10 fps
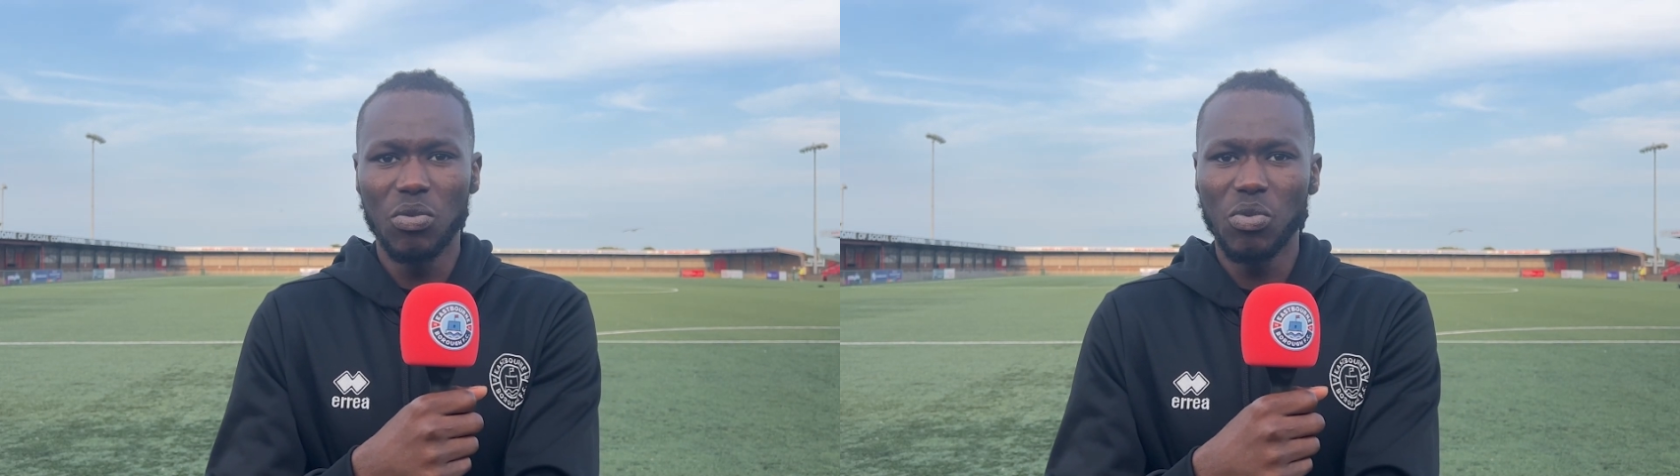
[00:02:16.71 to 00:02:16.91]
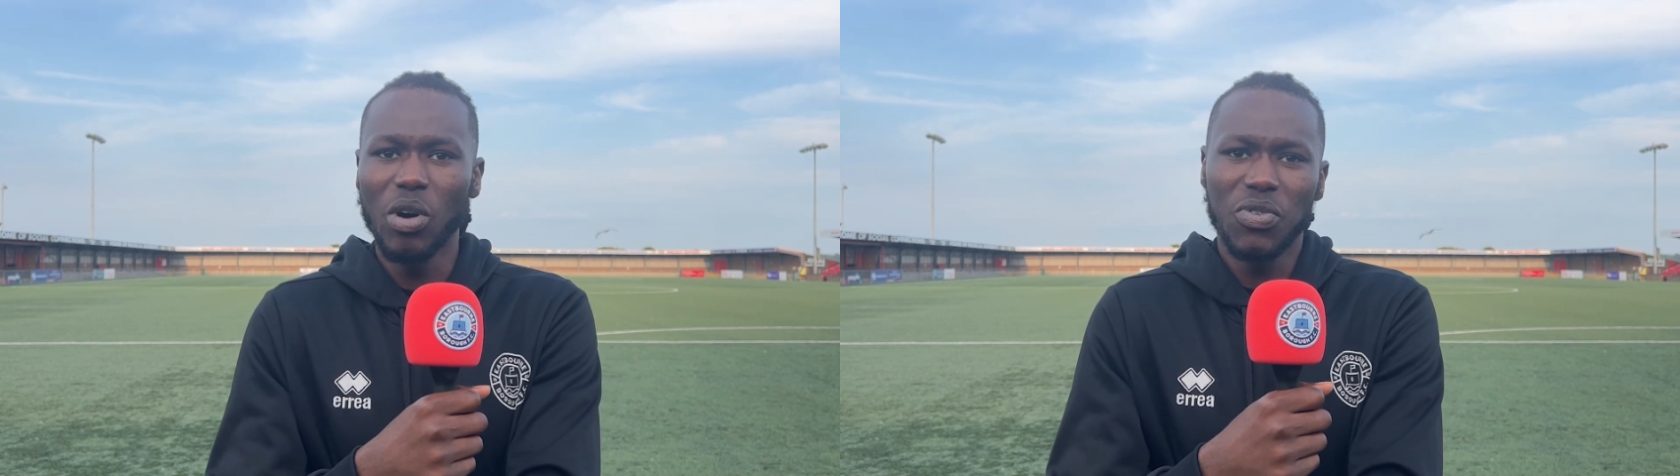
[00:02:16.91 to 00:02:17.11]

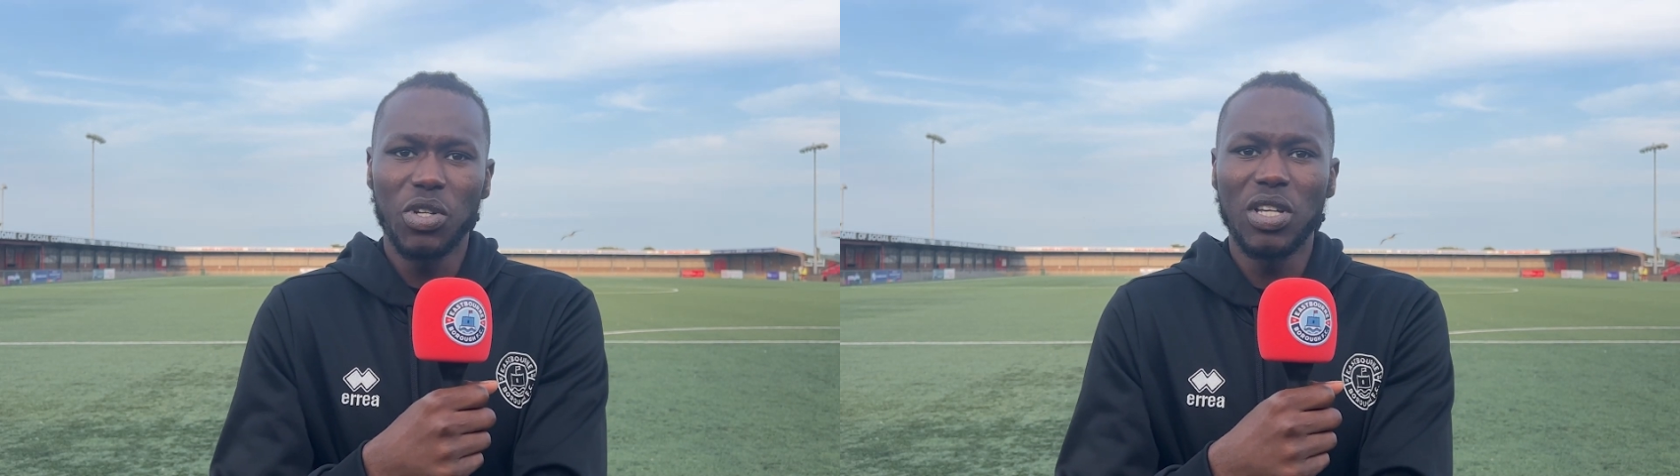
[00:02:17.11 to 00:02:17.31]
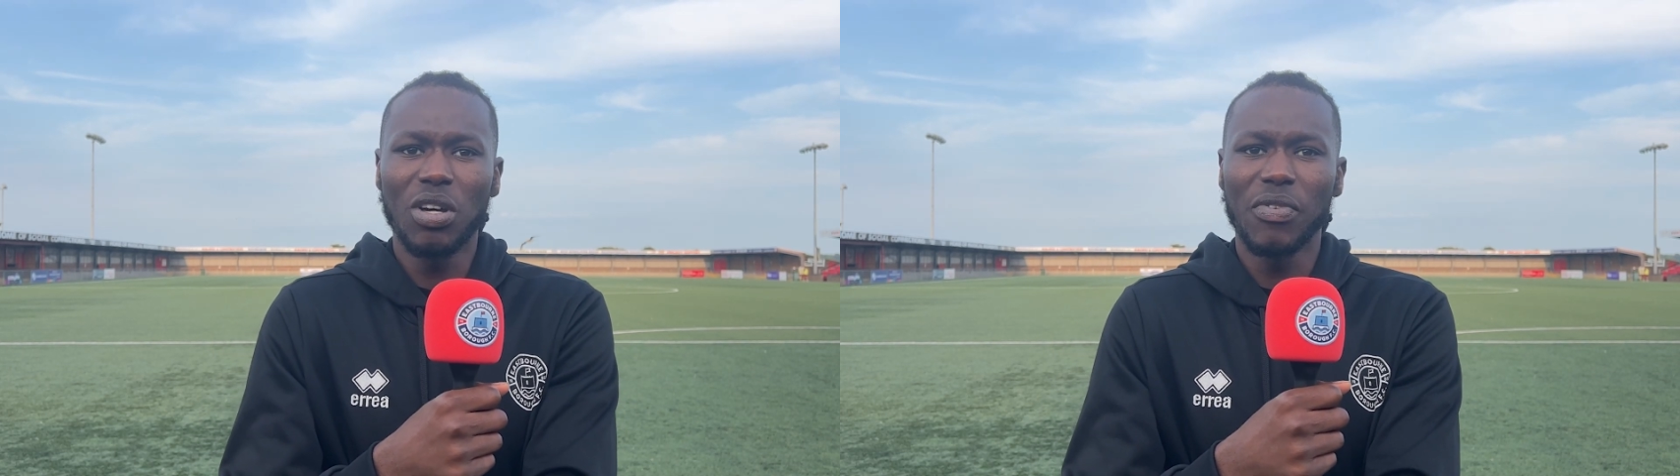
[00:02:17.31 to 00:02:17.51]
we're obviously
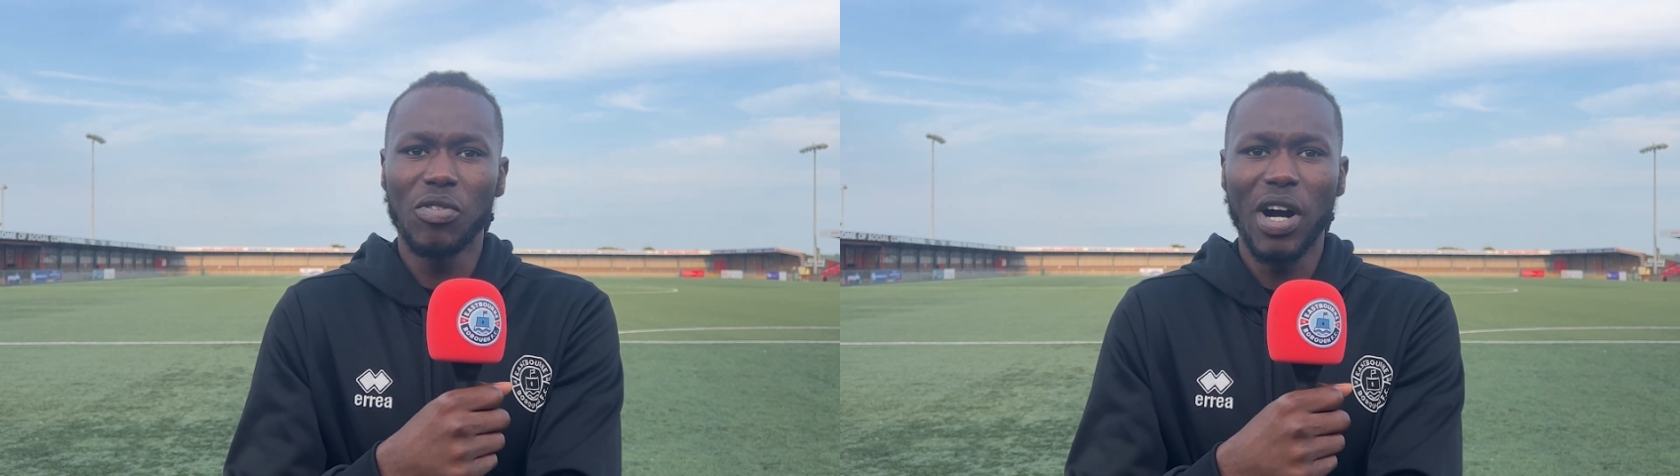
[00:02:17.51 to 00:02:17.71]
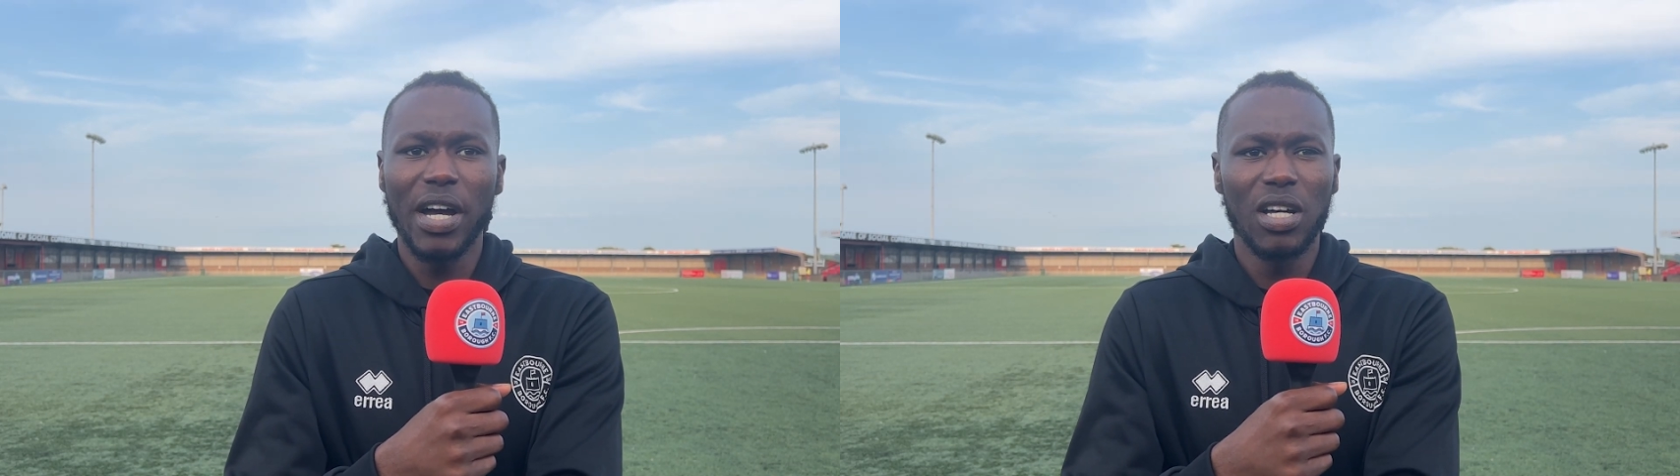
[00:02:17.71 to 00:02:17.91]
doing something
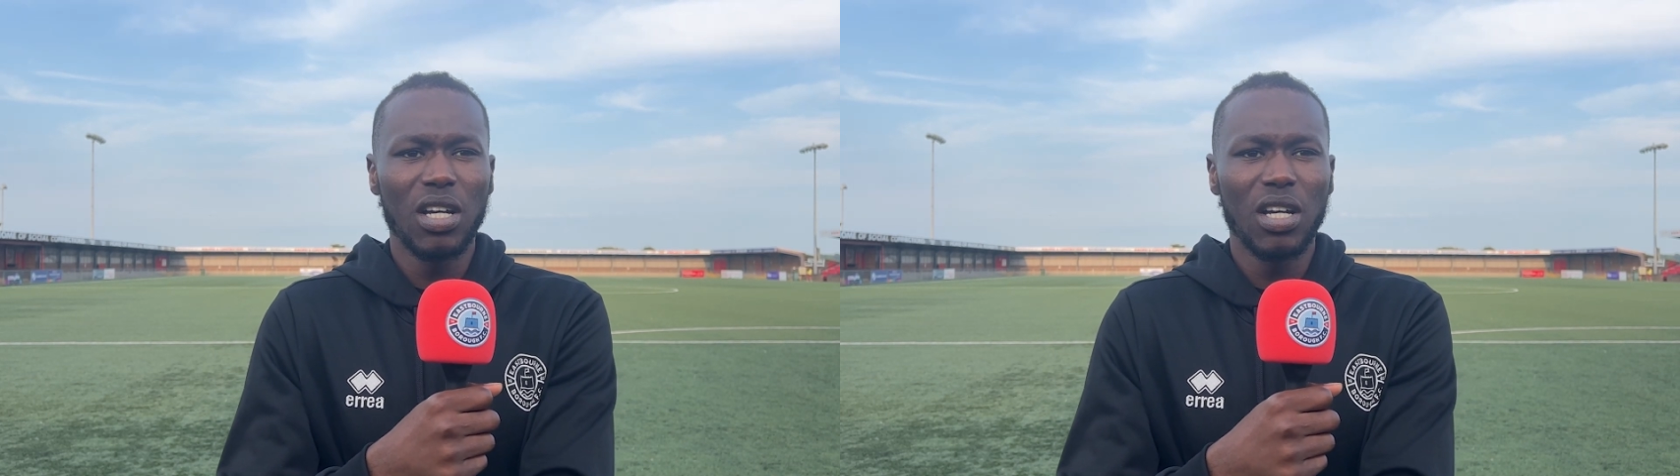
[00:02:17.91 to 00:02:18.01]
right.